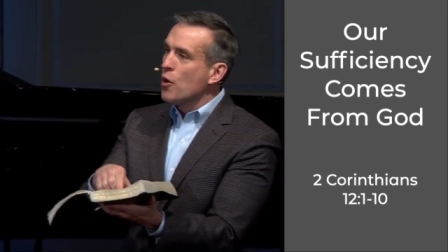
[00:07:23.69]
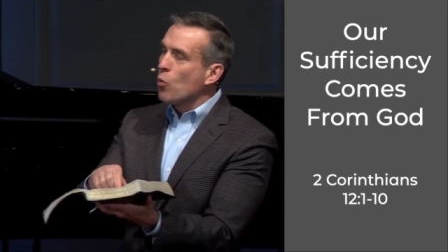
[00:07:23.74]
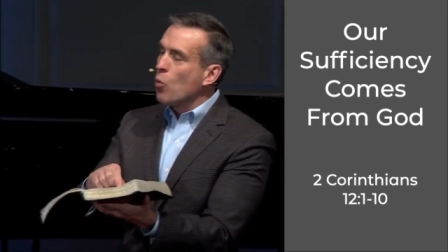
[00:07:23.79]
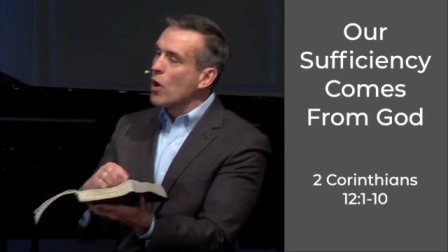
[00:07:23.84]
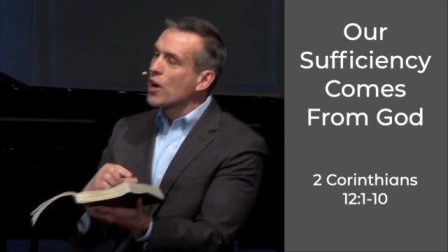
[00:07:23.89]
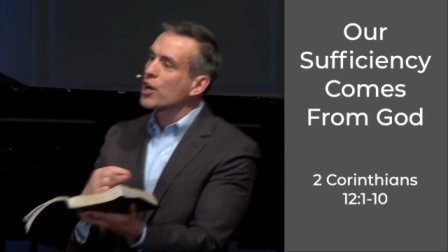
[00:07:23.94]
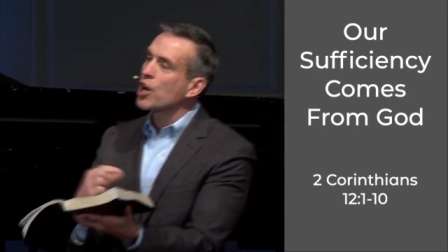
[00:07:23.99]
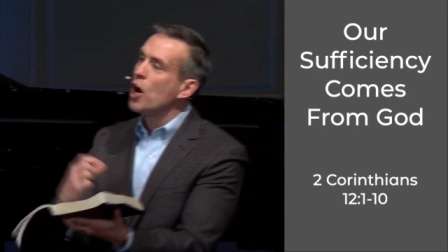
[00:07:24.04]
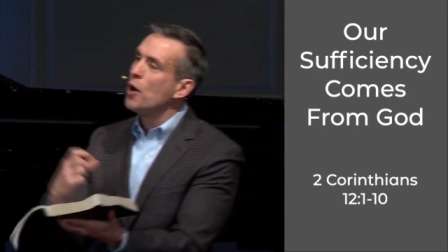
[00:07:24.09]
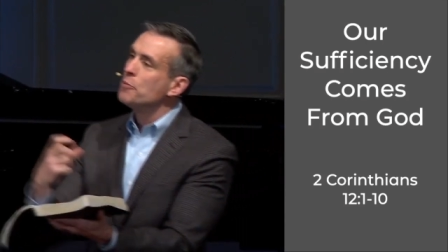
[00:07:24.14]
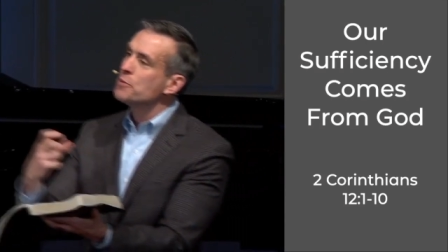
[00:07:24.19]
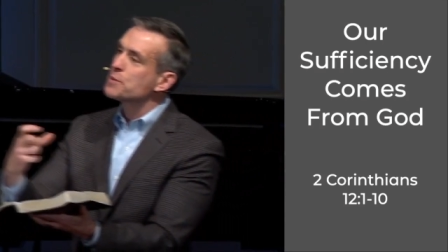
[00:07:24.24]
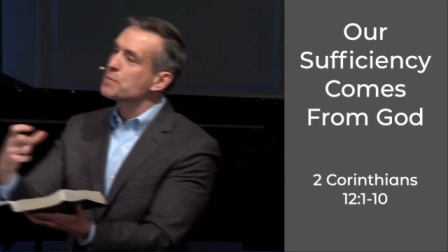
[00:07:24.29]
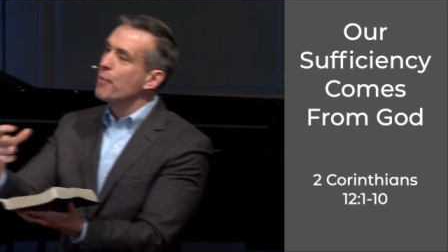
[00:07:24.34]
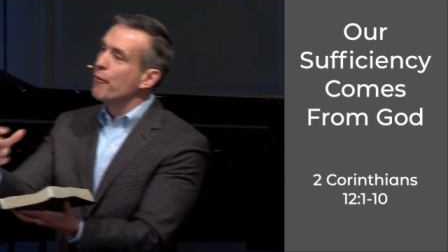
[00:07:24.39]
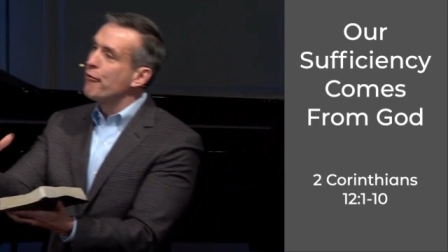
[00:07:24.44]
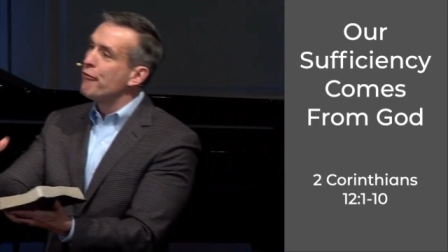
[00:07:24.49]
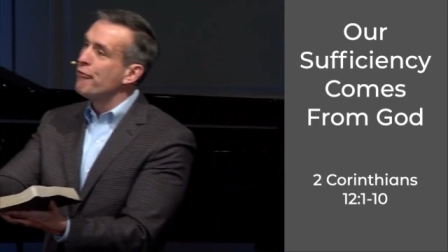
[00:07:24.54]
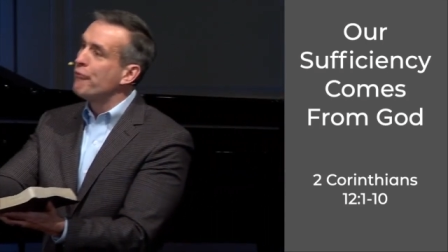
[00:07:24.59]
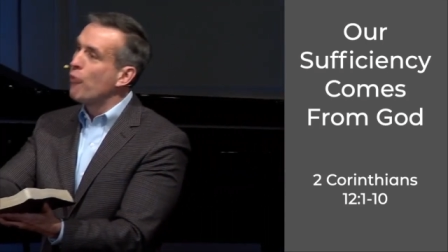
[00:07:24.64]
What comes
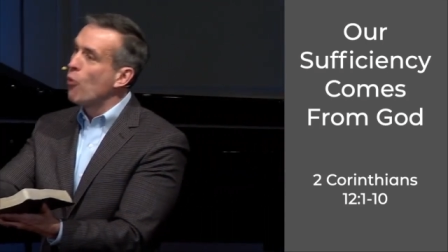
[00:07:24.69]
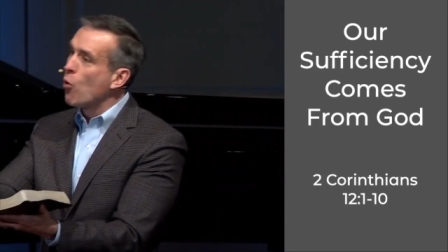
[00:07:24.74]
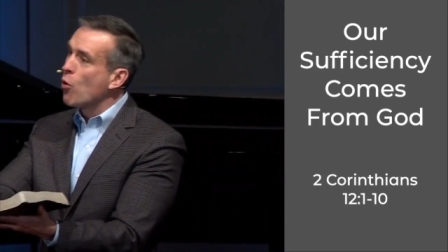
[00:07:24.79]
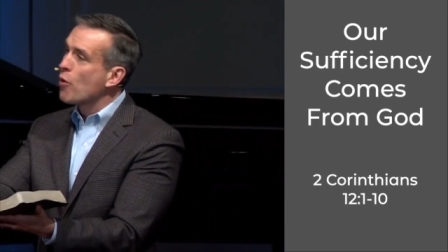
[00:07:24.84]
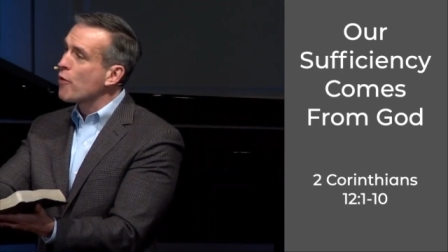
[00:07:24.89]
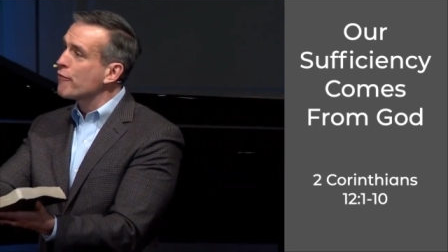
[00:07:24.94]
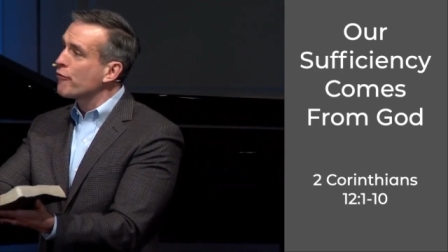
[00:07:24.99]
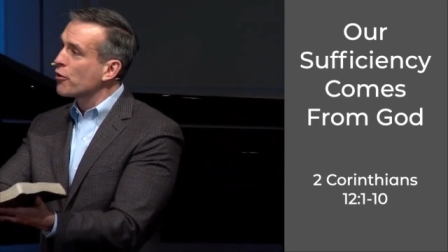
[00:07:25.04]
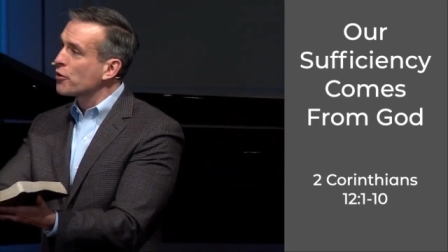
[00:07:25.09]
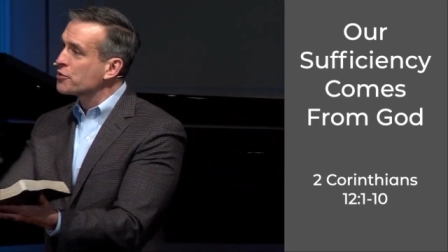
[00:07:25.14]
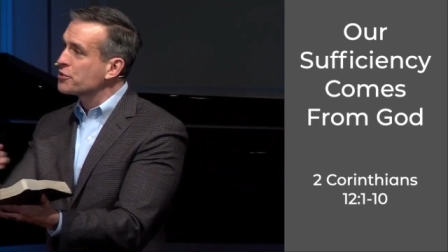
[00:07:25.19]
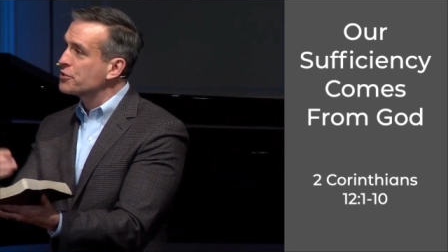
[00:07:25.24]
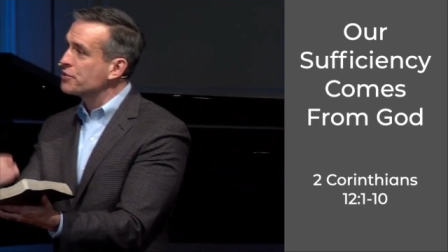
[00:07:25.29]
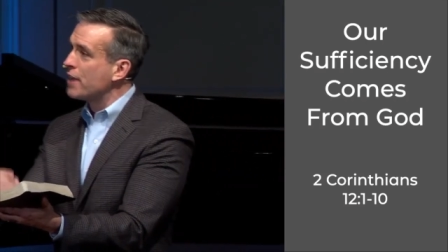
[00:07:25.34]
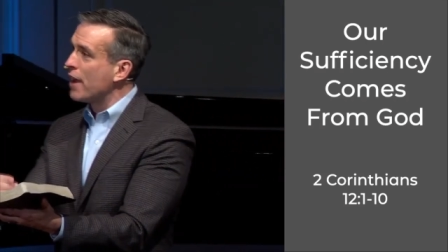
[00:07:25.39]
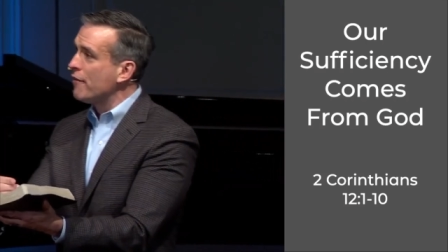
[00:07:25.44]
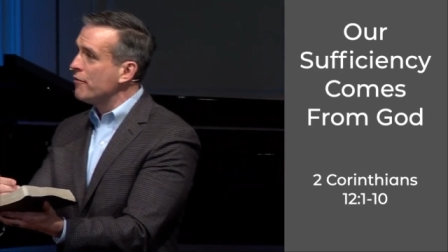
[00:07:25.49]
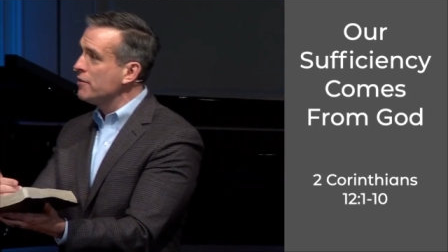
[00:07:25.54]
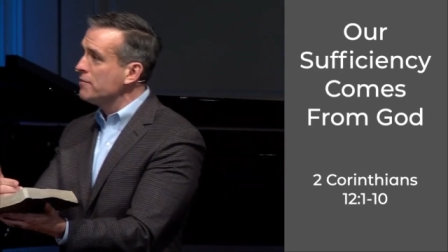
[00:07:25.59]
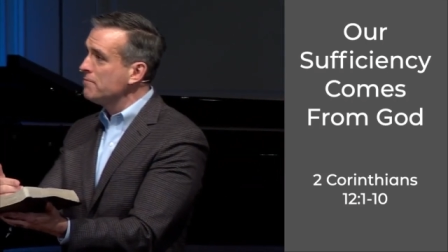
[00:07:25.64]
before verse
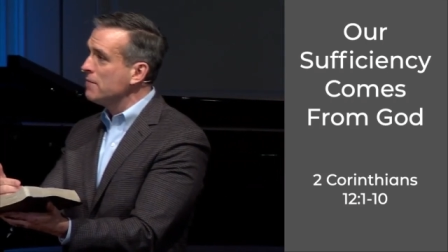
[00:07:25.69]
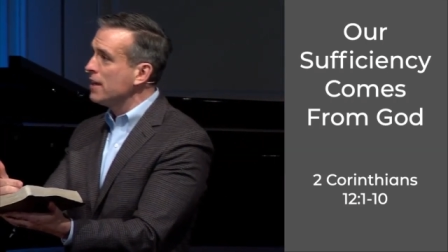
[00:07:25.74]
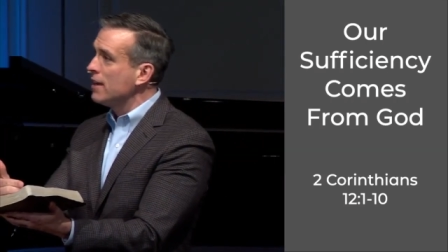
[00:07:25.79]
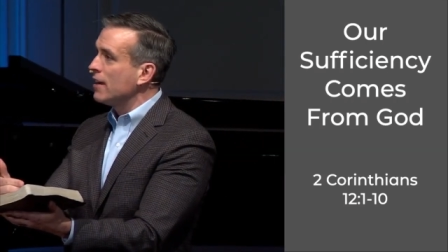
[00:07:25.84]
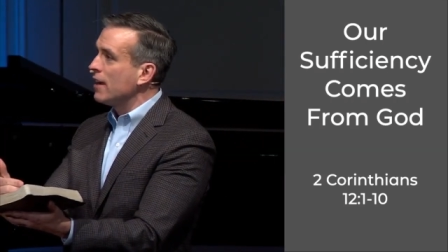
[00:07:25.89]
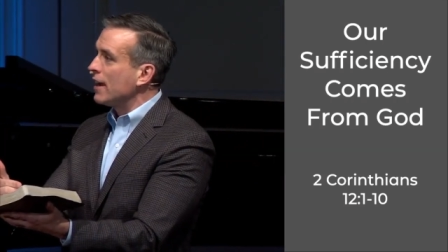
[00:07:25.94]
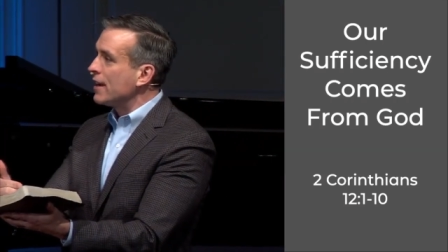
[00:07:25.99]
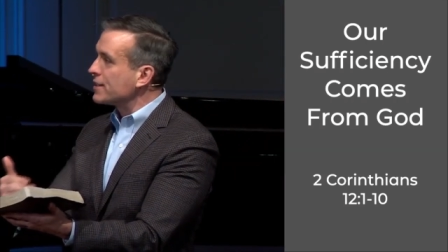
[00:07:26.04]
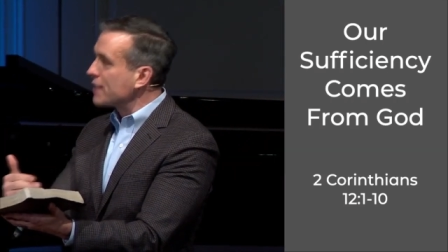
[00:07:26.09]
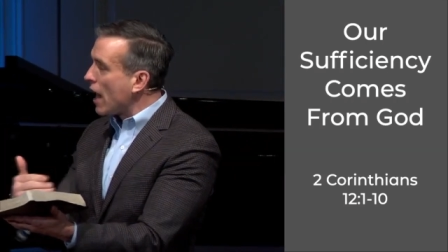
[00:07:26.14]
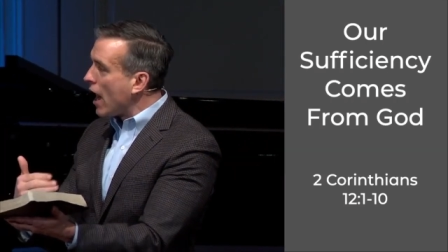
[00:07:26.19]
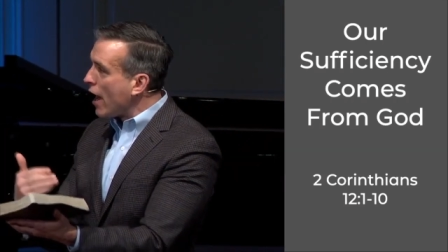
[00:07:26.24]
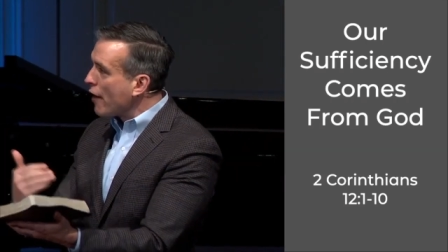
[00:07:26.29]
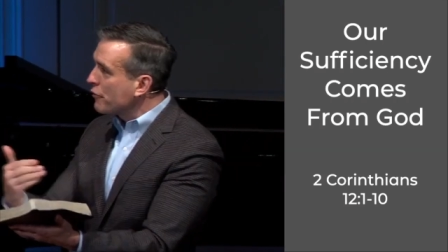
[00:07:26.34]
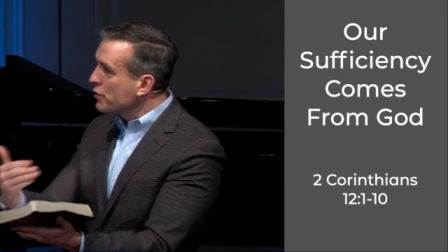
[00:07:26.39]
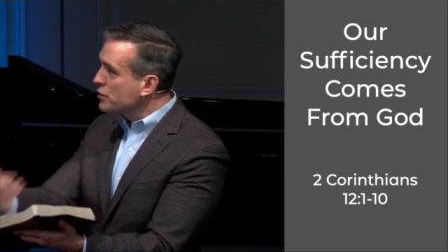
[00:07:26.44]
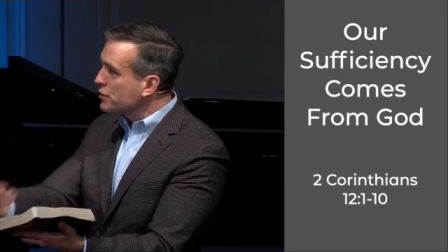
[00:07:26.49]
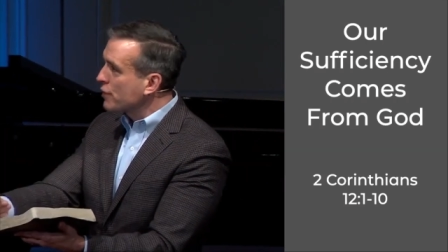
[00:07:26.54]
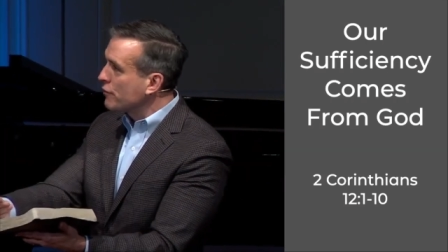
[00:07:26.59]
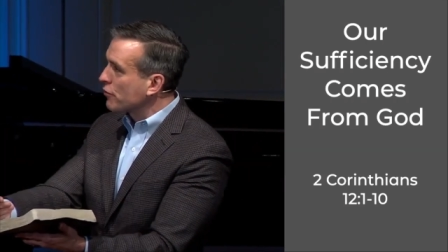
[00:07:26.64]
7 is
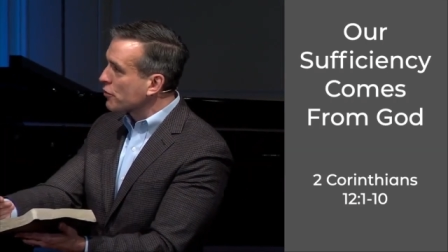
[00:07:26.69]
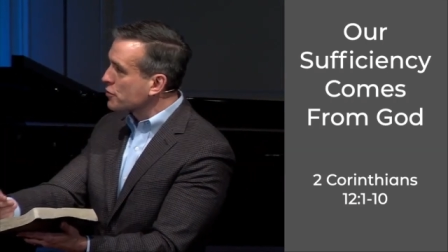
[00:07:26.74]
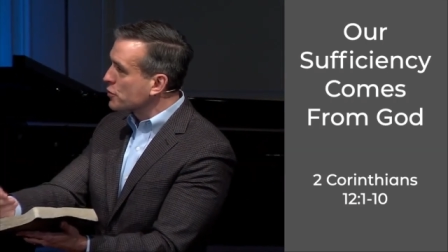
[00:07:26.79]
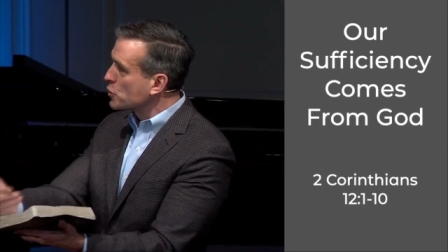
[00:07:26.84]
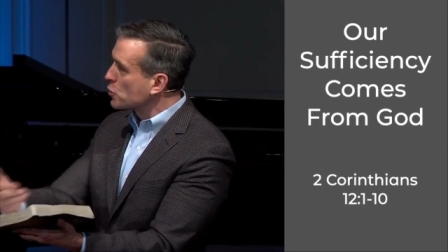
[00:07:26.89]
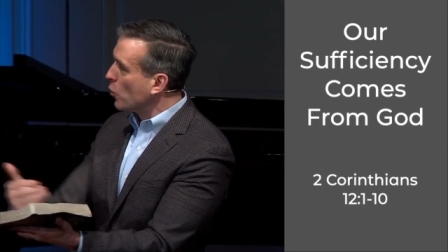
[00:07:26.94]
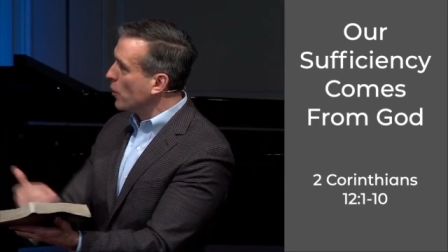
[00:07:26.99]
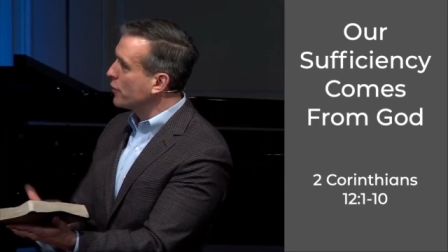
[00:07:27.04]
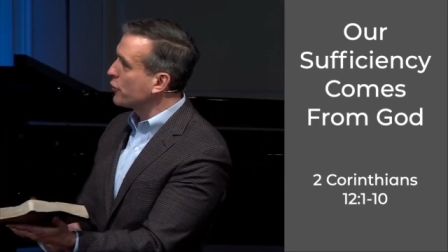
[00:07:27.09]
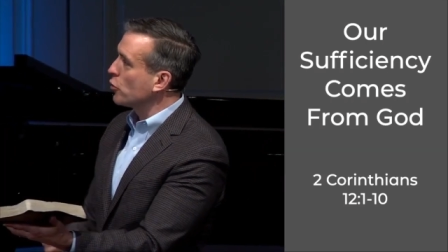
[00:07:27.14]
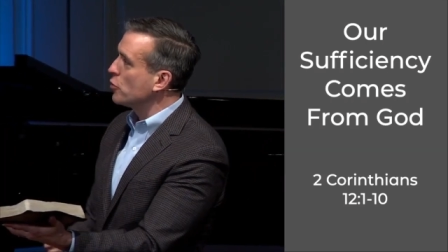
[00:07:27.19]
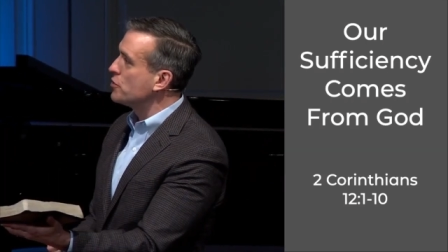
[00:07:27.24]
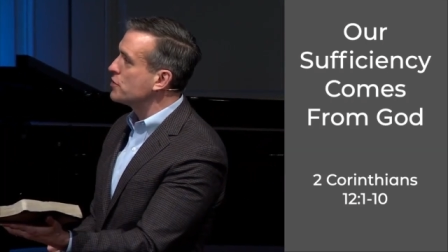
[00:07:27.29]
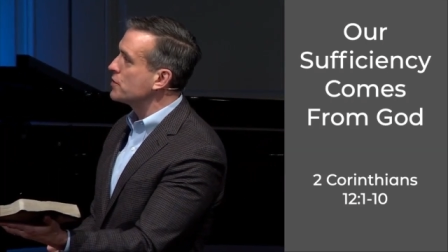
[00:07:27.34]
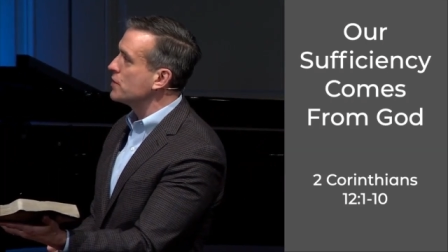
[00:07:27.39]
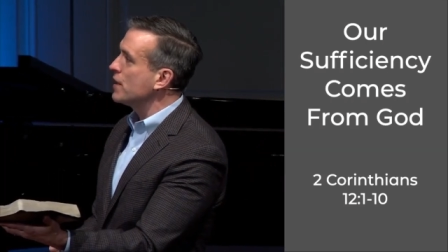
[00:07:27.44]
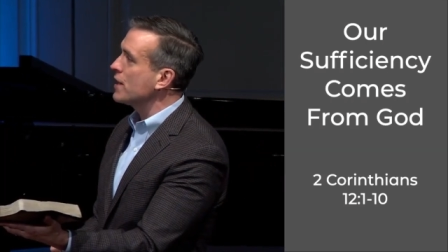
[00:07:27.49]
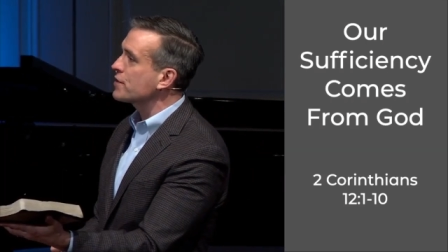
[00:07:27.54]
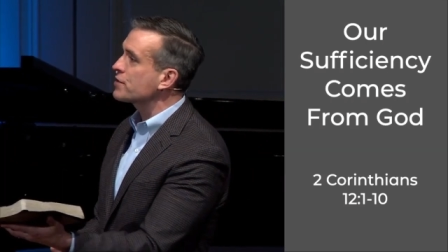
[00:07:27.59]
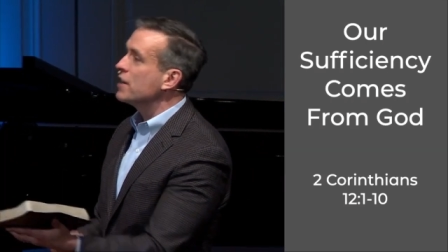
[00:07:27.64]
obviously verses 1 through
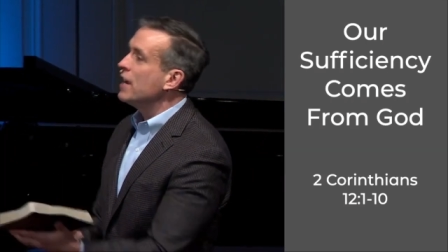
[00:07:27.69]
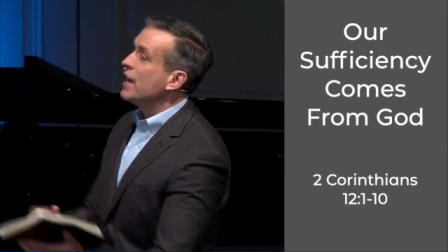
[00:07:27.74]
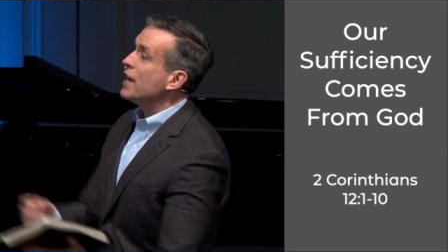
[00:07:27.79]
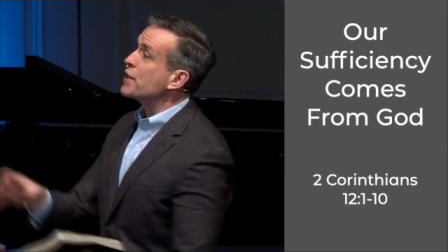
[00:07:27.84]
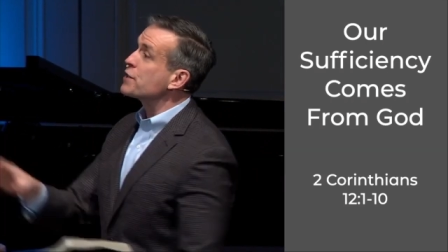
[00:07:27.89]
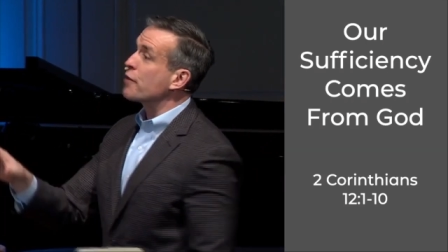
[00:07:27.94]
6.